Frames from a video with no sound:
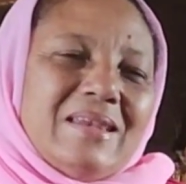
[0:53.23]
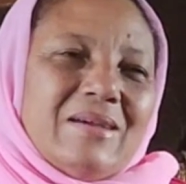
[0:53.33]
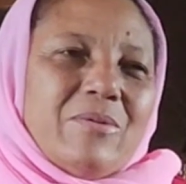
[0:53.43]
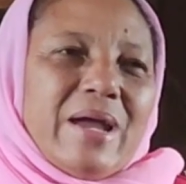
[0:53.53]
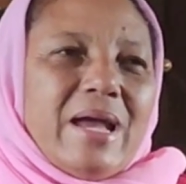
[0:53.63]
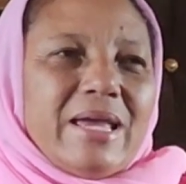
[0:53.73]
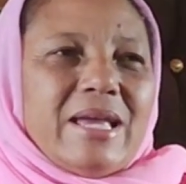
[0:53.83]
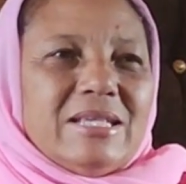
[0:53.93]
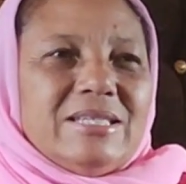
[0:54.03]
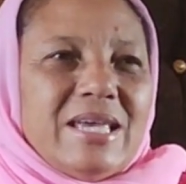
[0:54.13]
Where I
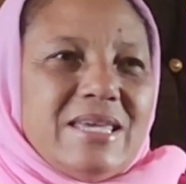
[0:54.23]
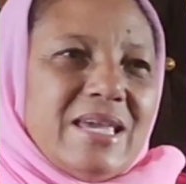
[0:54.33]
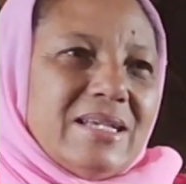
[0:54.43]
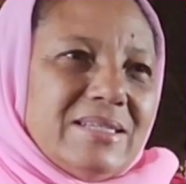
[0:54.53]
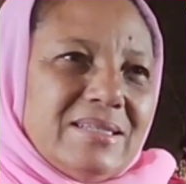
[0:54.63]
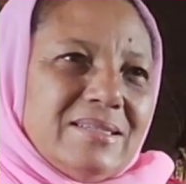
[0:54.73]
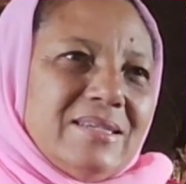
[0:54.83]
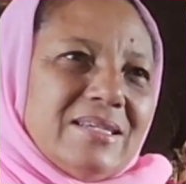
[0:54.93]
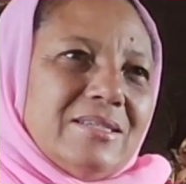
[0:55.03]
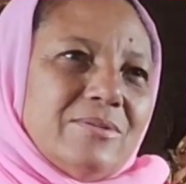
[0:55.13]
can say yes,
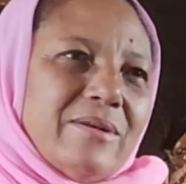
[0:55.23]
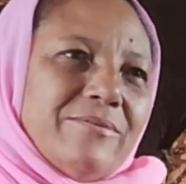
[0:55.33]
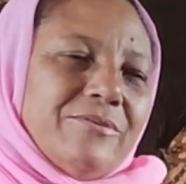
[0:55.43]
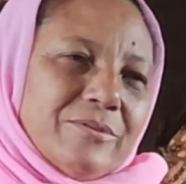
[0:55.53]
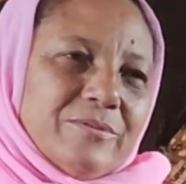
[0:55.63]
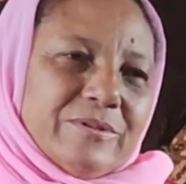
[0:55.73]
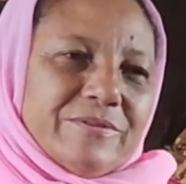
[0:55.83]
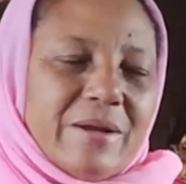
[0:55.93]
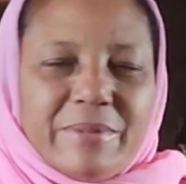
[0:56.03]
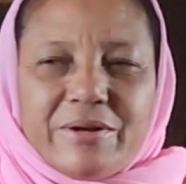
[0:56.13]
we've
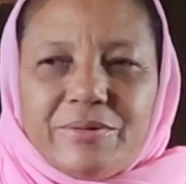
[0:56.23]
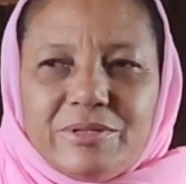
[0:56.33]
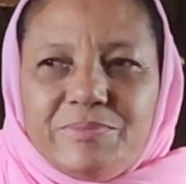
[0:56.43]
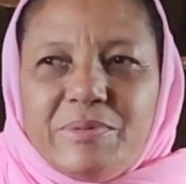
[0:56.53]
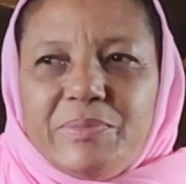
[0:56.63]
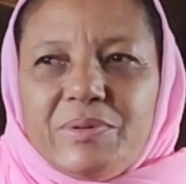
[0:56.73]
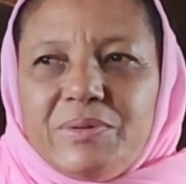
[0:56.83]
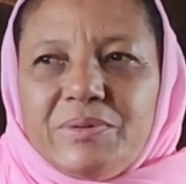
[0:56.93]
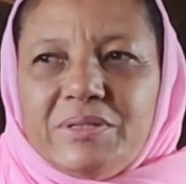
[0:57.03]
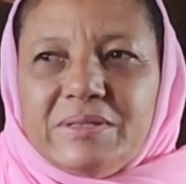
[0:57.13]
come across
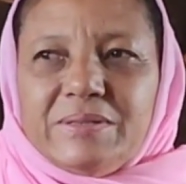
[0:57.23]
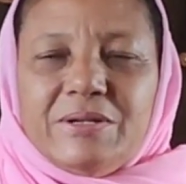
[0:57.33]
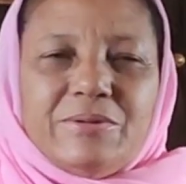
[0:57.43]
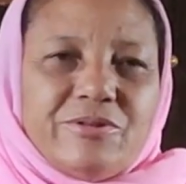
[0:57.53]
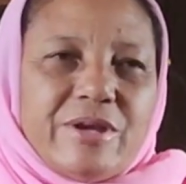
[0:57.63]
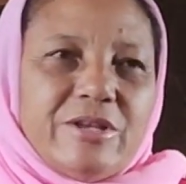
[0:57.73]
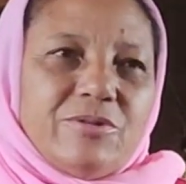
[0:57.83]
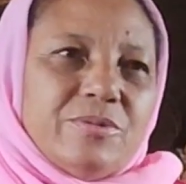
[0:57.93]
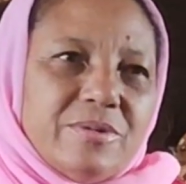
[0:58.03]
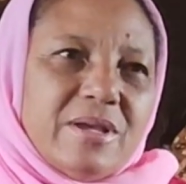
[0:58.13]
people, try to